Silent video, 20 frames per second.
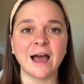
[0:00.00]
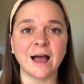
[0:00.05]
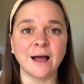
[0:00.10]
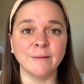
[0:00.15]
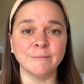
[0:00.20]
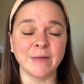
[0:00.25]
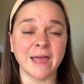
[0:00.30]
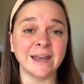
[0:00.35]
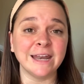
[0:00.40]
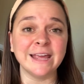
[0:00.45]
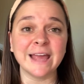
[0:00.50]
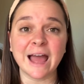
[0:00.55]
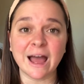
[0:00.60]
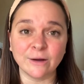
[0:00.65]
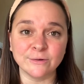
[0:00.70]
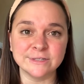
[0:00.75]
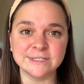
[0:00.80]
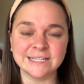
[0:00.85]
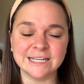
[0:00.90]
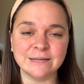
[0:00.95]
any
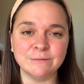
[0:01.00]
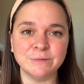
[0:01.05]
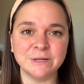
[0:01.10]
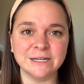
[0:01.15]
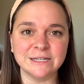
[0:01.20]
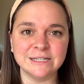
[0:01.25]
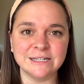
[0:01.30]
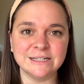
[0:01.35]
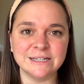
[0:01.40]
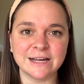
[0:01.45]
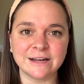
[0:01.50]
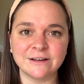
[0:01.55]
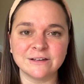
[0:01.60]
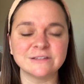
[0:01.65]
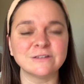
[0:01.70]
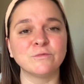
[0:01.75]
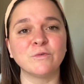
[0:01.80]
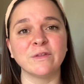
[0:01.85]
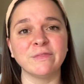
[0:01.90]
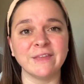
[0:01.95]
housekeeping details of
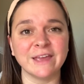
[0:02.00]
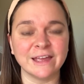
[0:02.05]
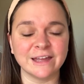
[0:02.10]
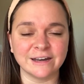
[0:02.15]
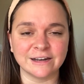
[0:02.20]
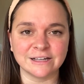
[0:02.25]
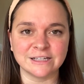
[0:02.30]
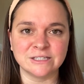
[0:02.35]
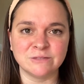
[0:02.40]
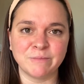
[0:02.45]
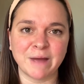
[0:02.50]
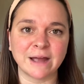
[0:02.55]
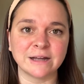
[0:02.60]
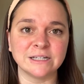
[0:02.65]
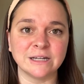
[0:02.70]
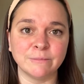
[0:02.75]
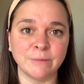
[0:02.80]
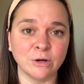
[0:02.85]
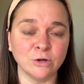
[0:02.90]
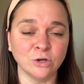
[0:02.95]
what they can expect
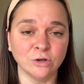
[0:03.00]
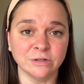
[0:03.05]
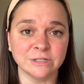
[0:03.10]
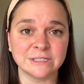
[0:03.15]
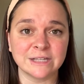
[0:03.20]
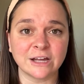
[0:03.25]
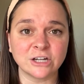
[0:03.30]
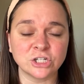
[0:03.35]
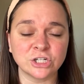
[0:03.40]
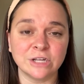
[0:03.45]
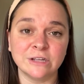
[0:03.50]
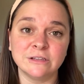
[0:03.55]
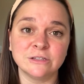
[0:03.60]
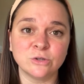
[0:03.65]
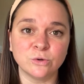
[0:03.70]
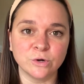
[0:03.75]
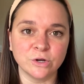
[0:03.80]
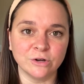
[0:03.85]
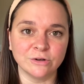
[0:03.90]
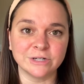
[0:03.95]
about your sessions or
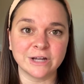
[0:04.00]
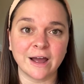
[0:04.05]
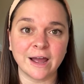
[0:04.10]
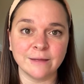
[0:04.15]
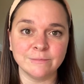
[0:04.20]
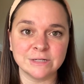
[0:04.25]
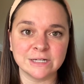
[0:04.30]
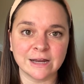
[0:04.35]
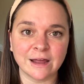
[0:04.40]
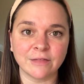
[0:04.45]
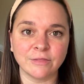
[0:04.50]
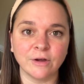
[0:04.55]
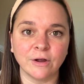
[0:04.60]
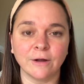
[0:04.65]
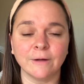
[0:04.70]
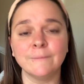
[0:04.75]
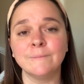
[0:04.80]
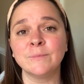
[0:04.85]
your time together,